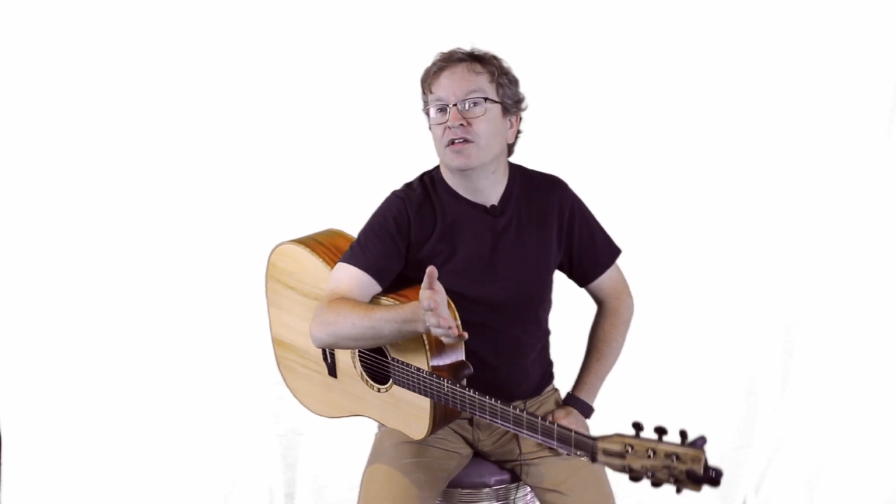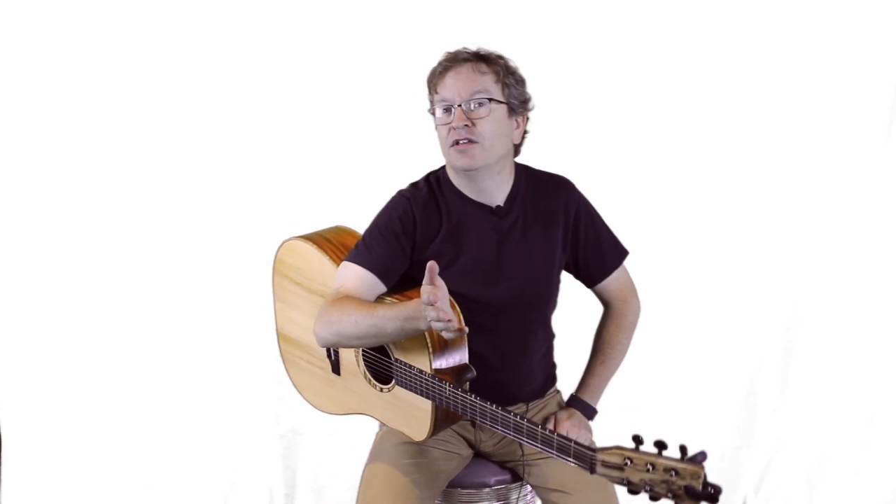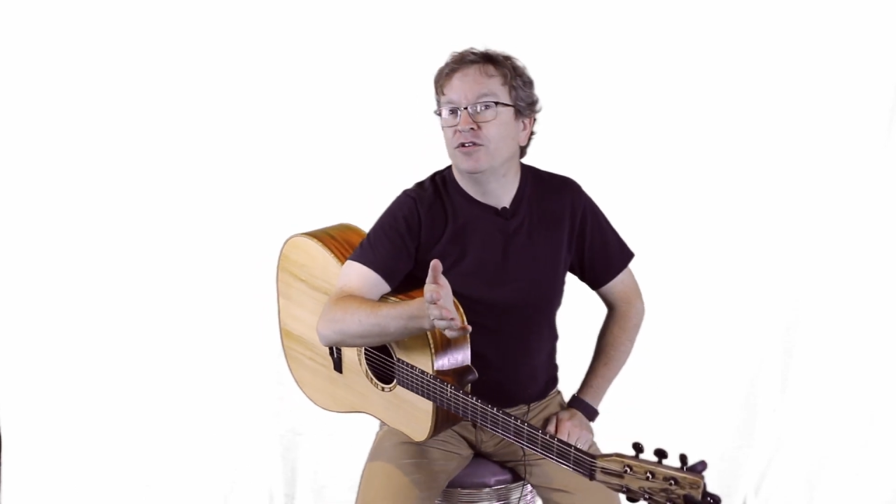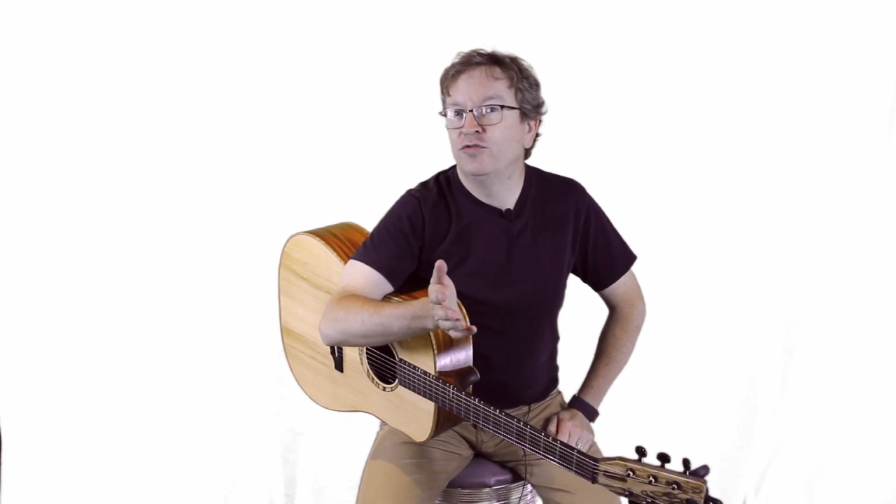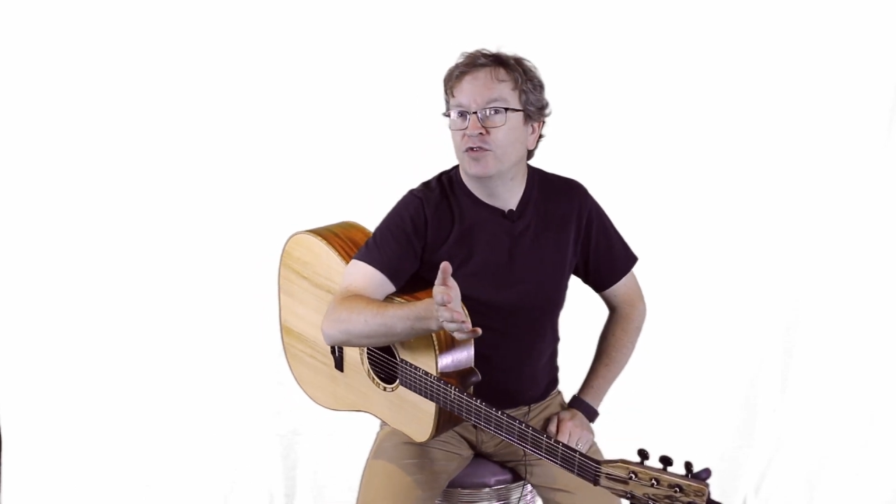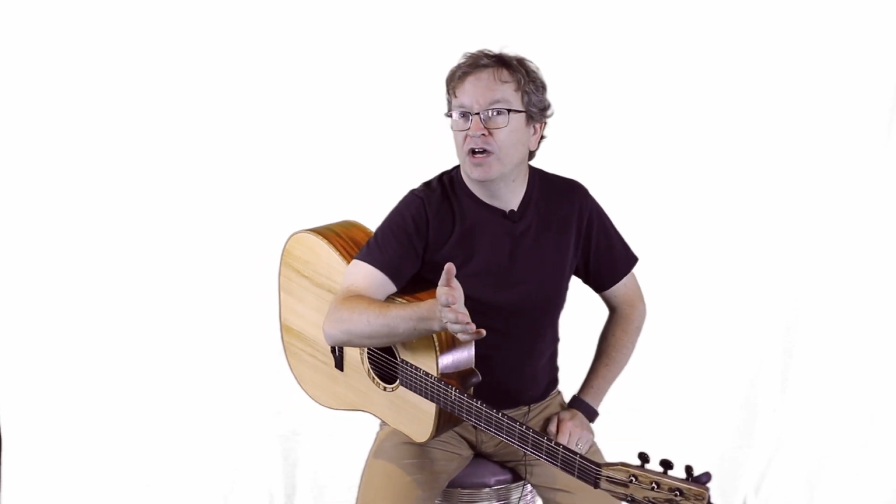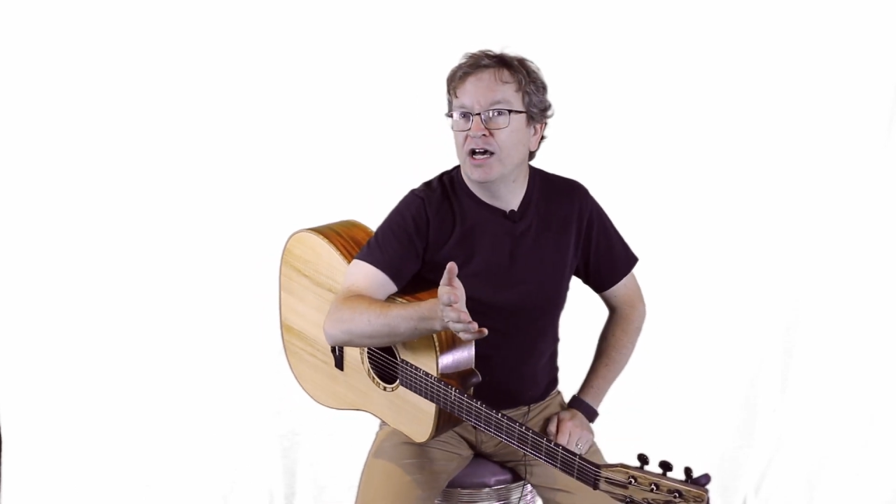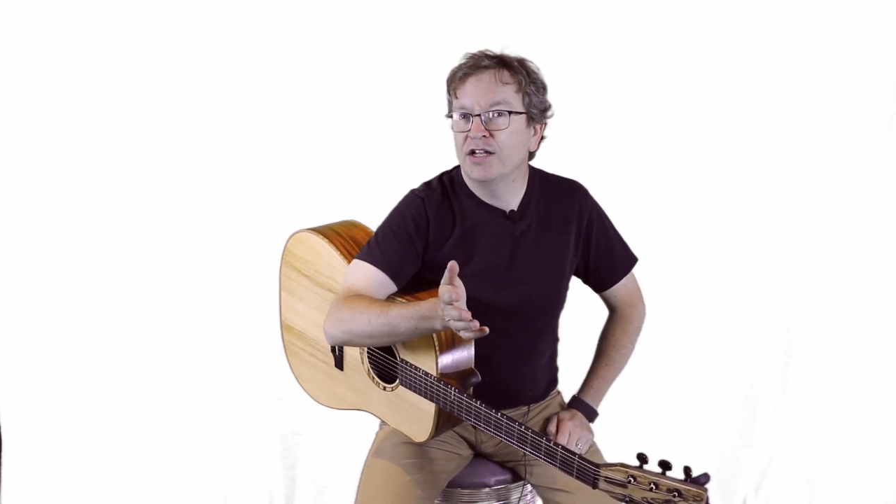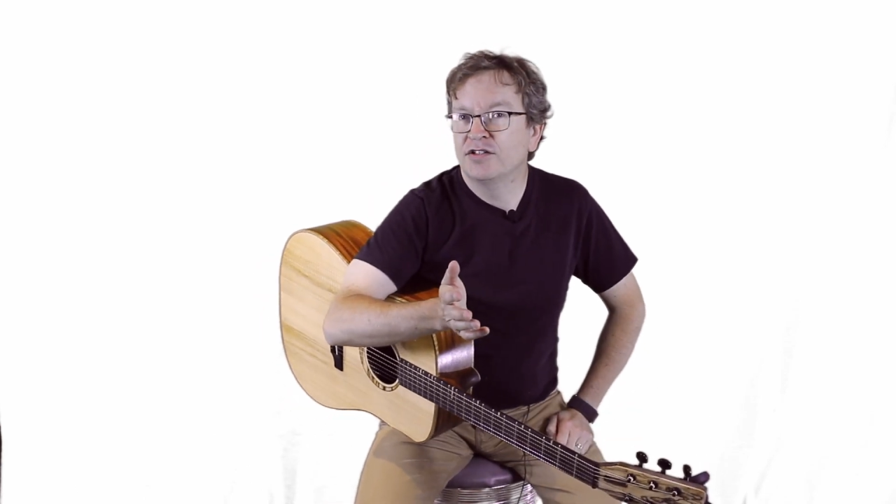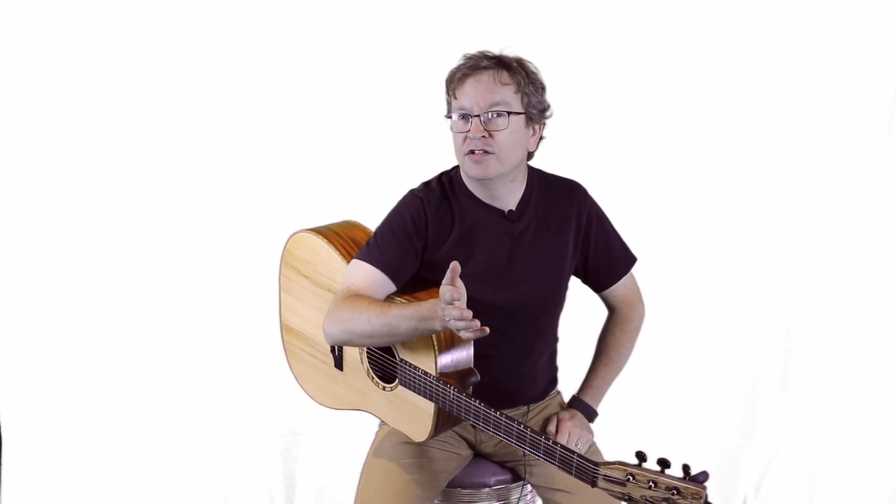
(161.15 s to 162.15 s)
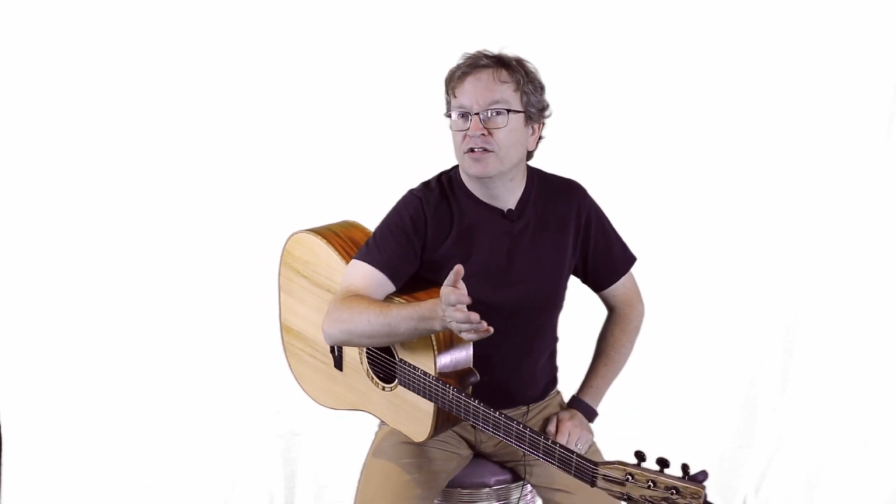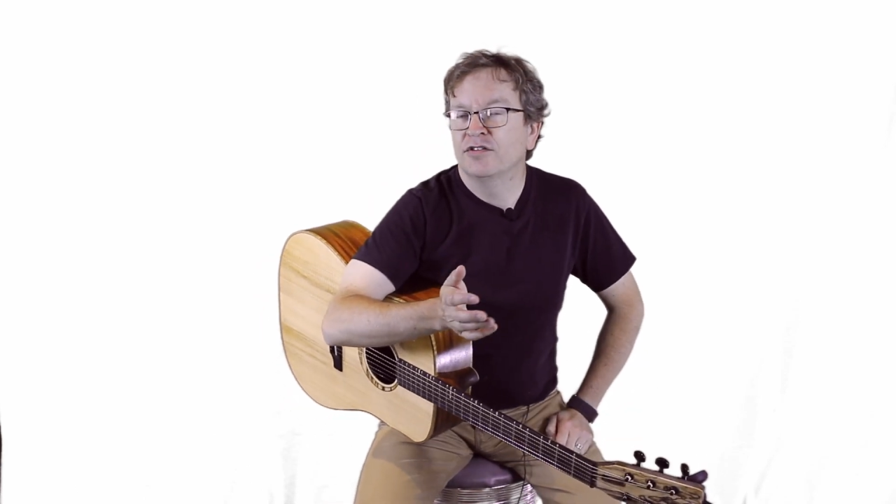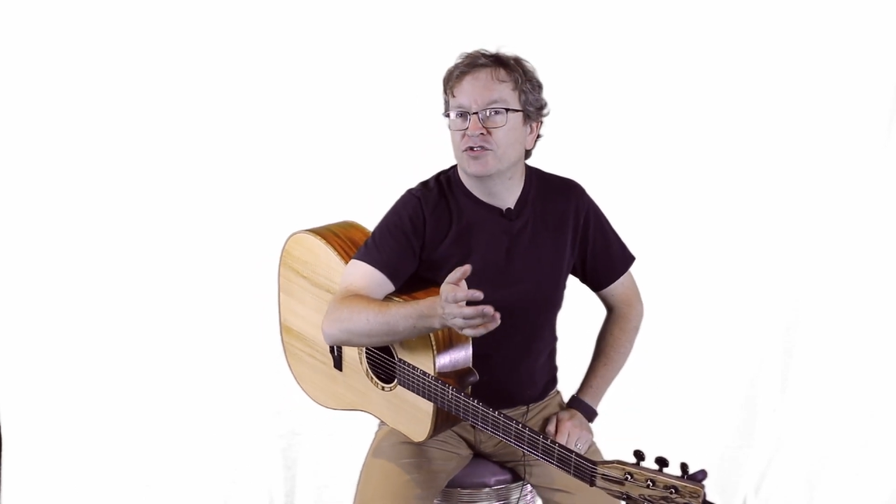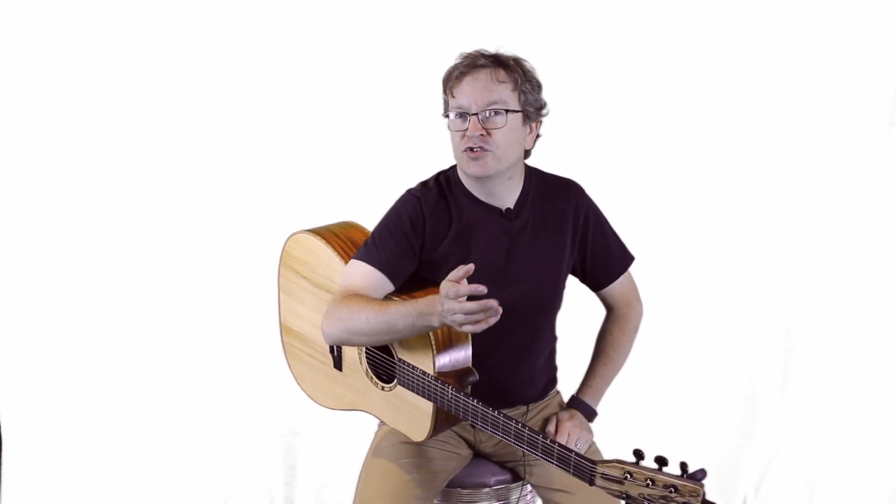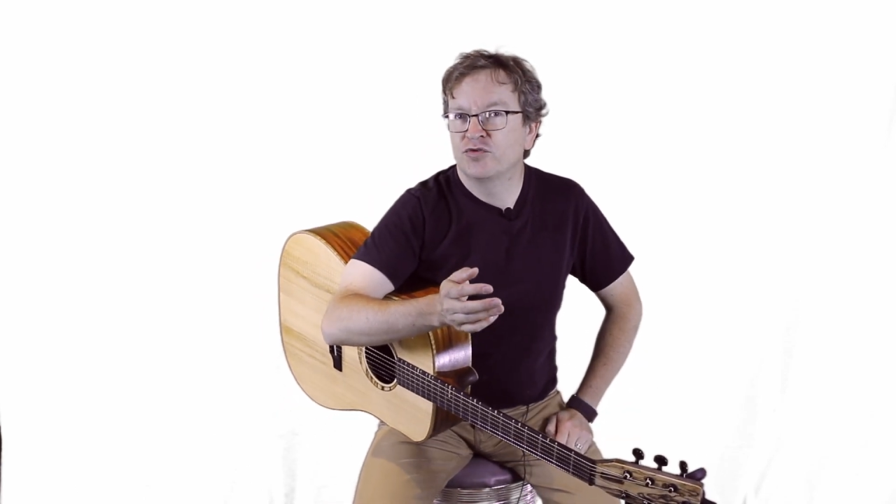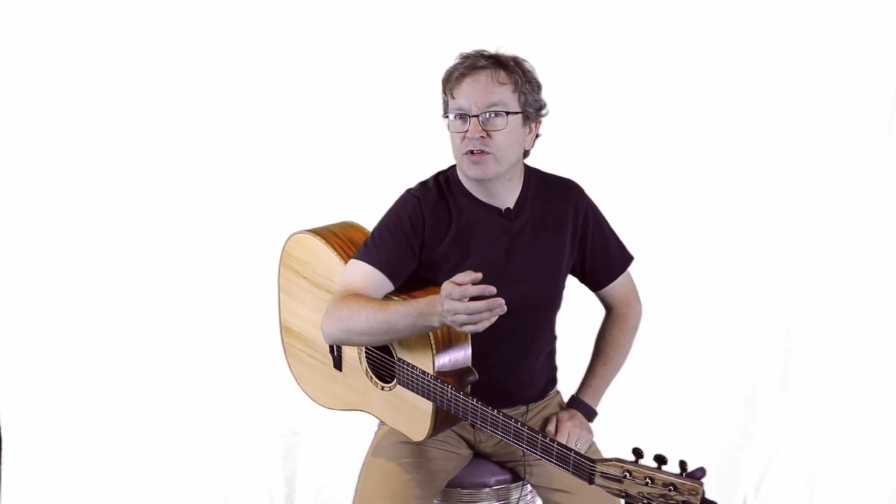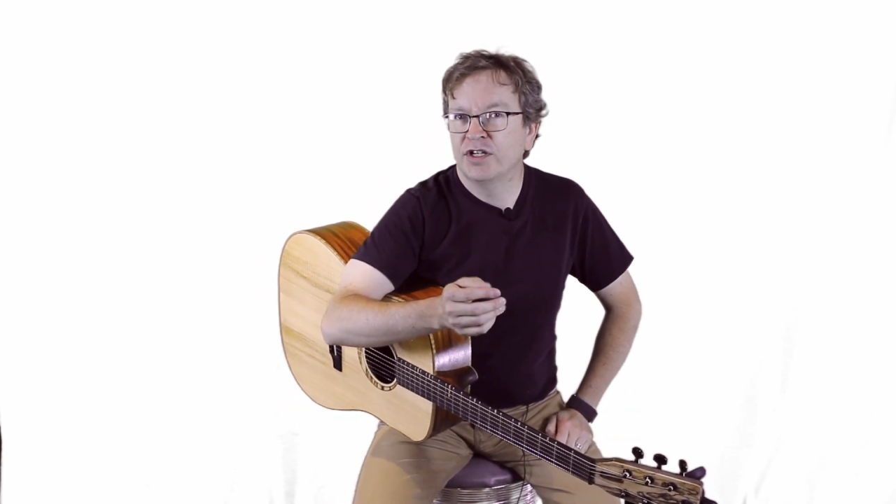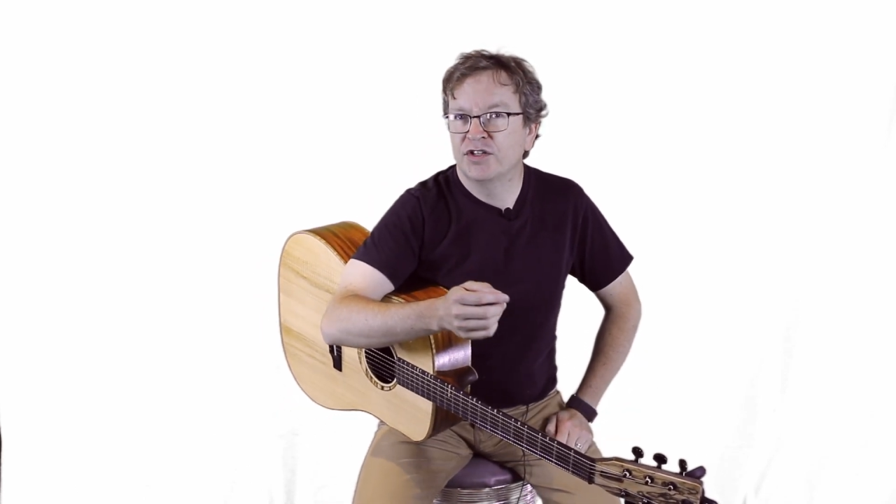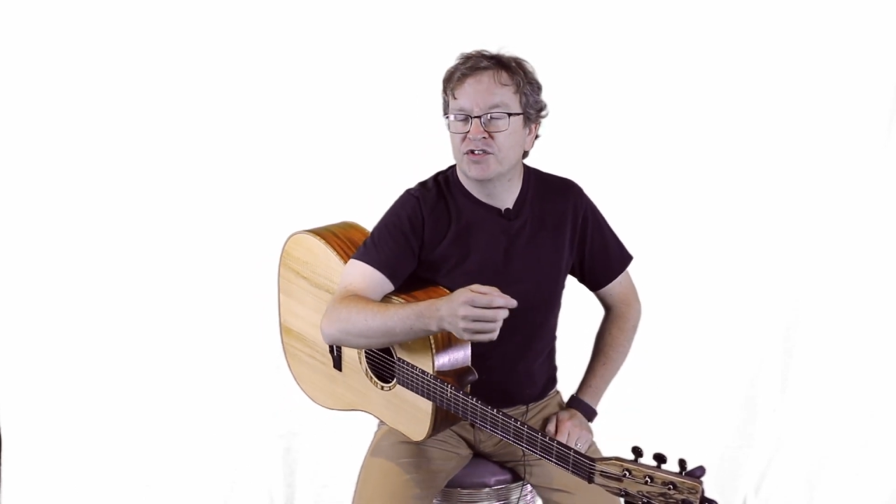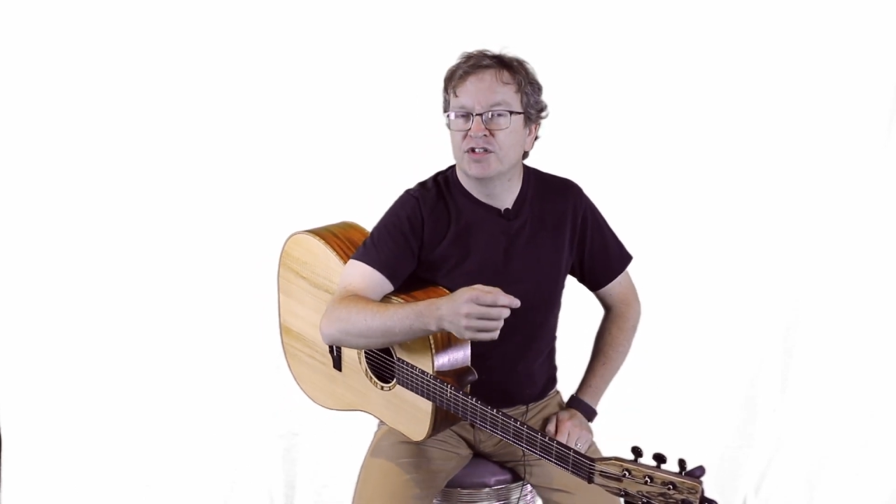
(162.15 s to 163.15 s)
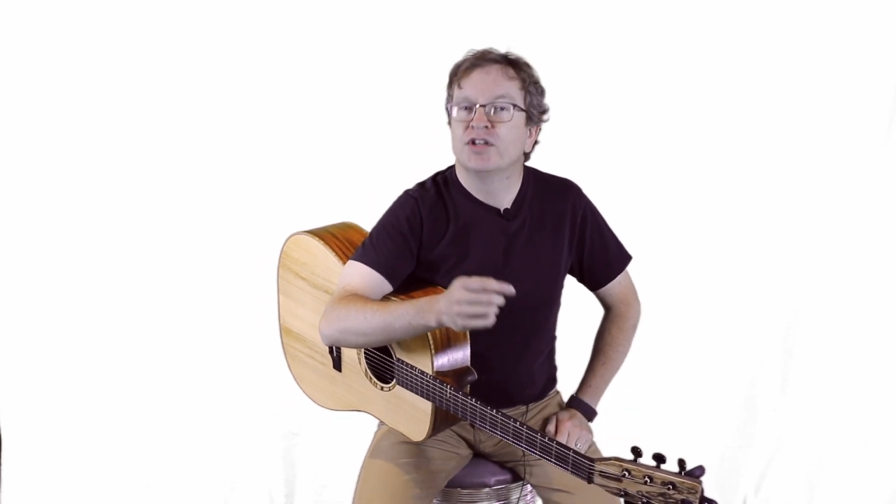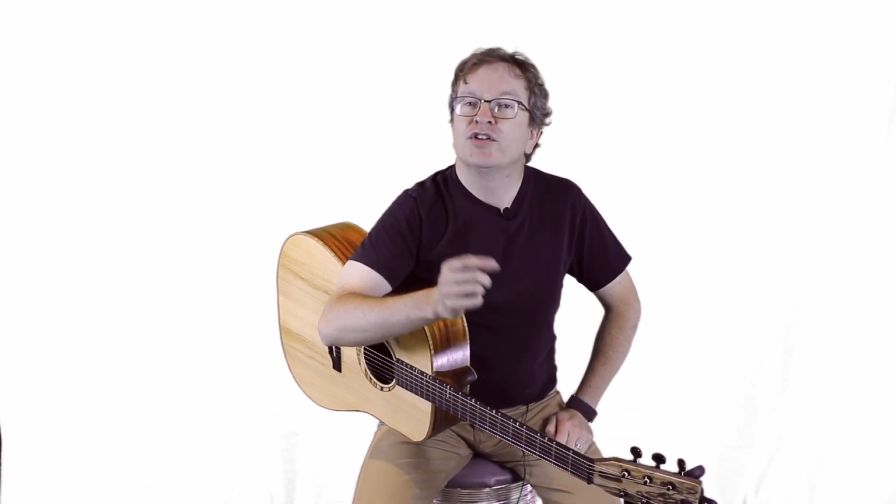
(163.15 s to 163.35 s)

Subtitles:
you've got the strings